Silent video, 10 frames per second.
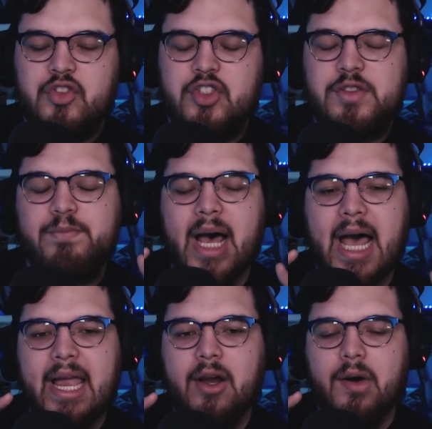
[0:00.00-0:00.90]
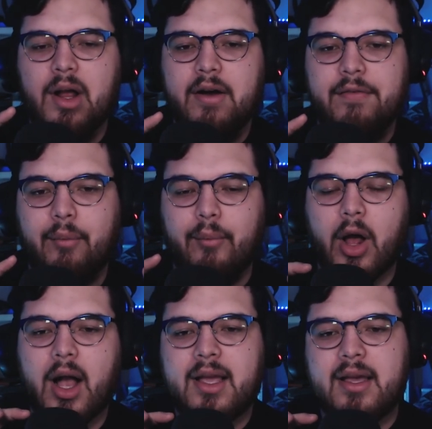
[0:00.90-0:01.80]
spire of
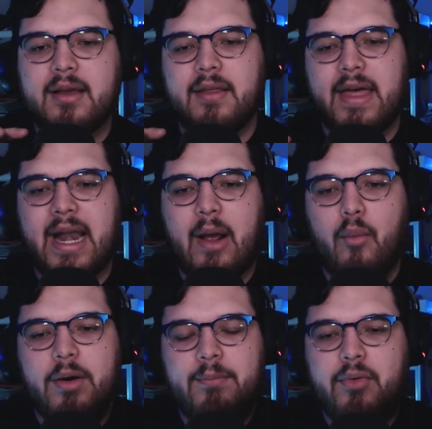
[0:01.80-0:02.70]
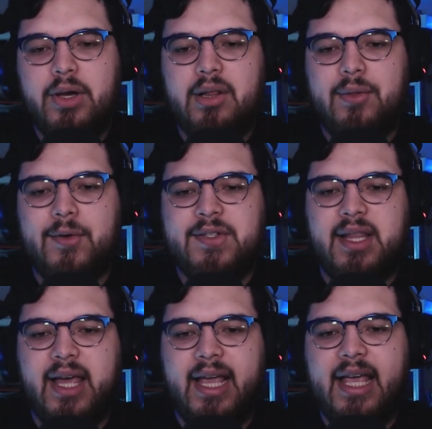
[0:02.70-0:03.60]
rock that at one point
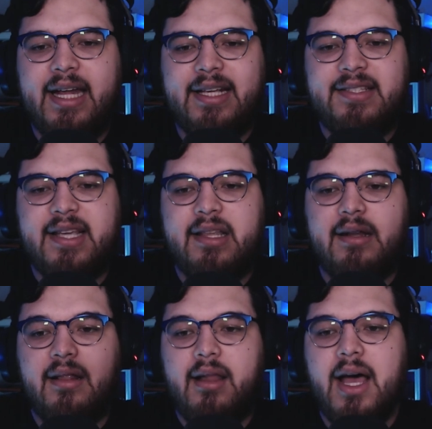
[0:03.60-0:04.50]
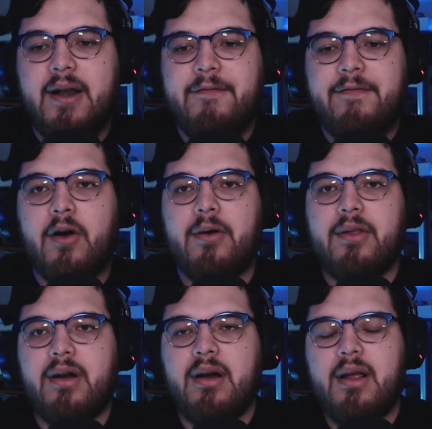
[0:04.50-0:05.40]
looks like it extended a lot
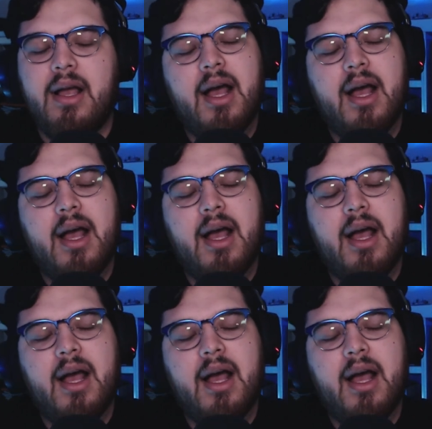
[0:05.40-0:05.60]
farther